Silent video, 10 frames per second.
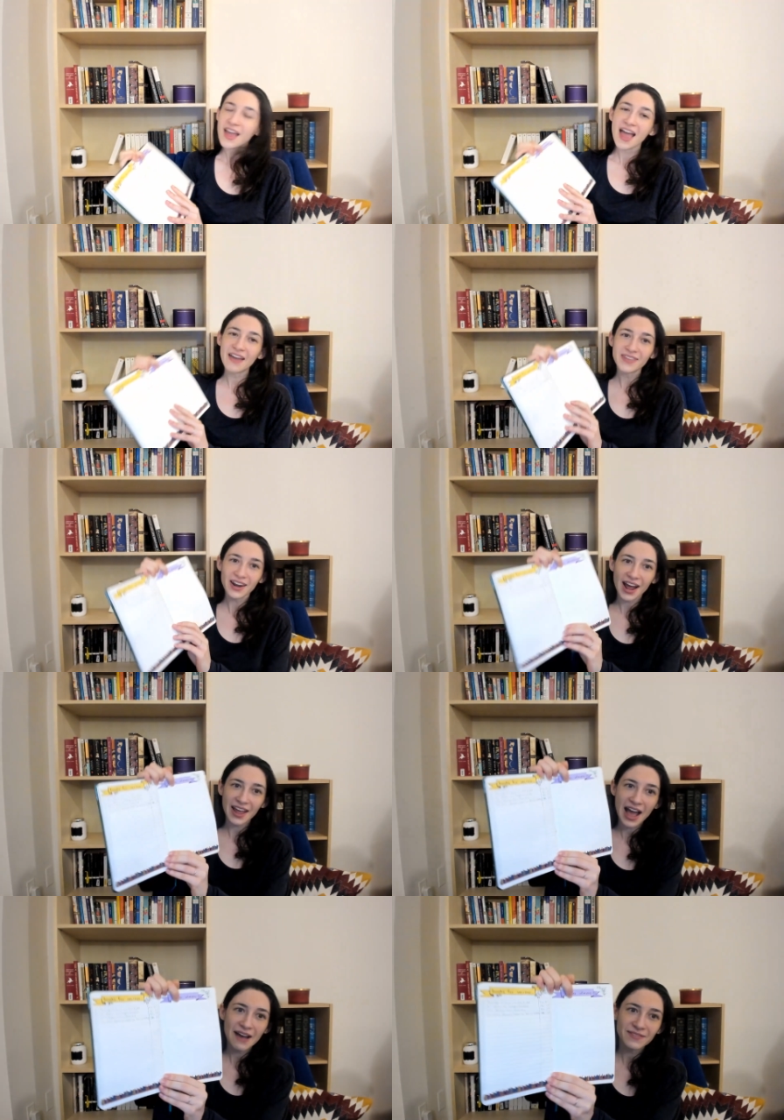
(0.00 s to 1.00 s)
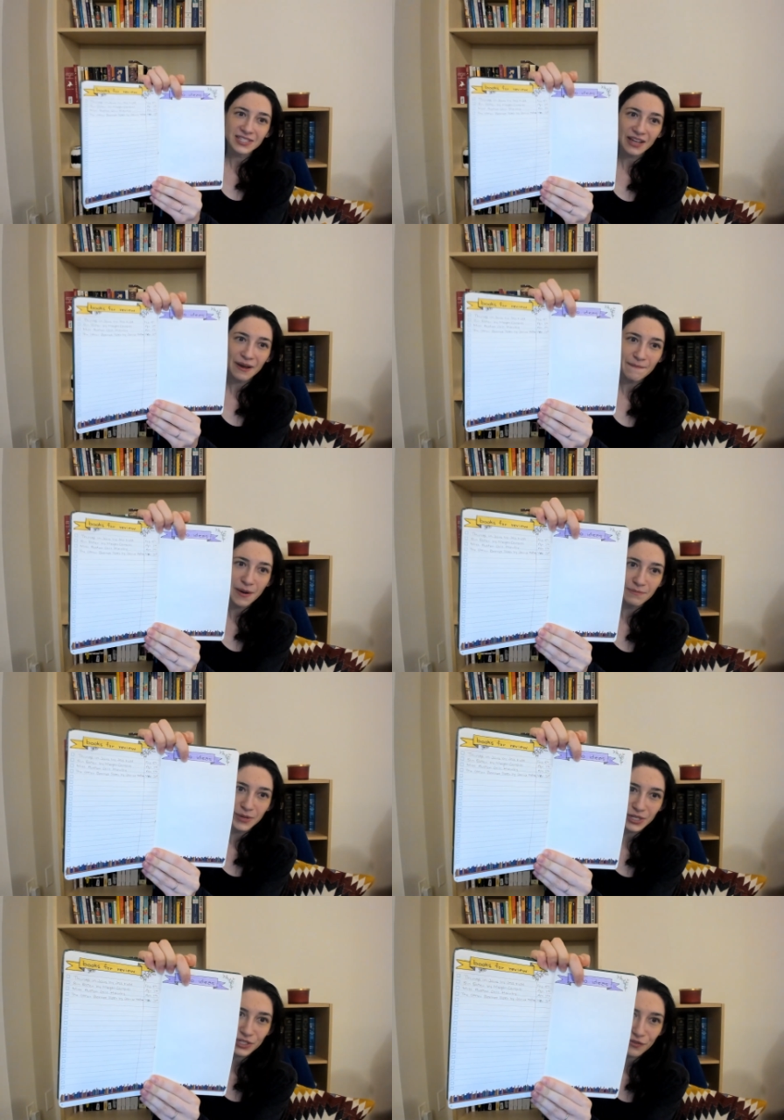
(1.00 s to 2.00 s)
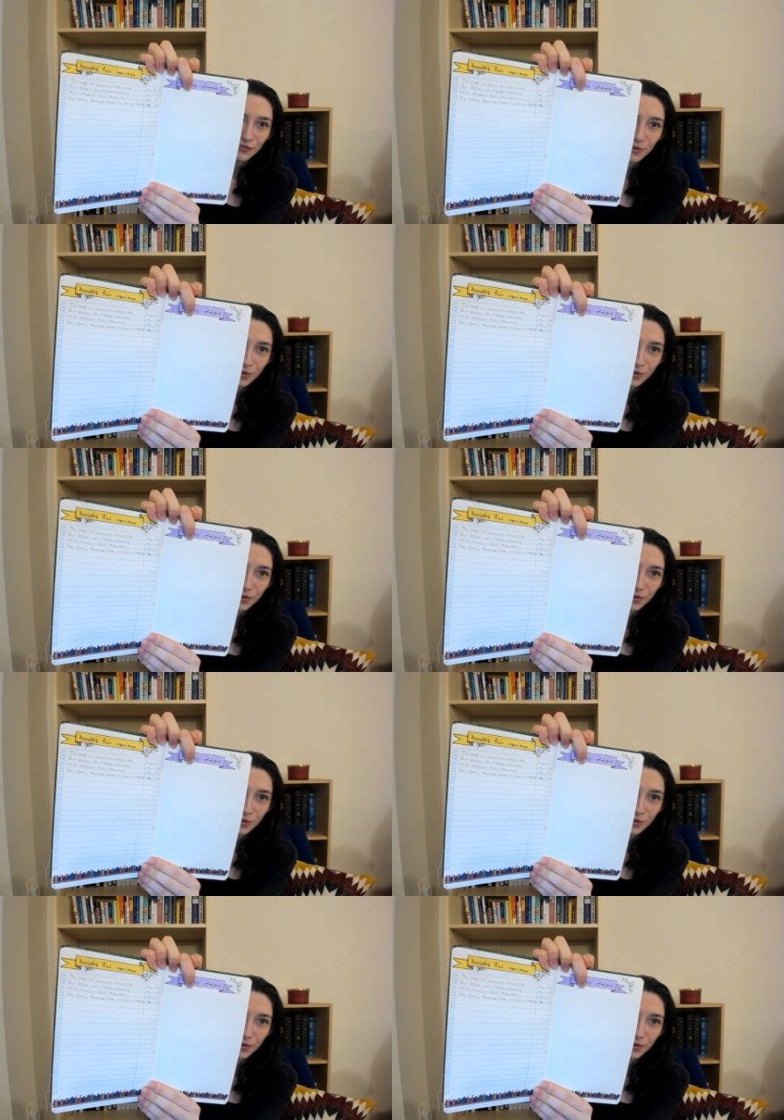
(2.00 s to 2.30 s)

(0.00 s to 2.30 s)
And then I have some books for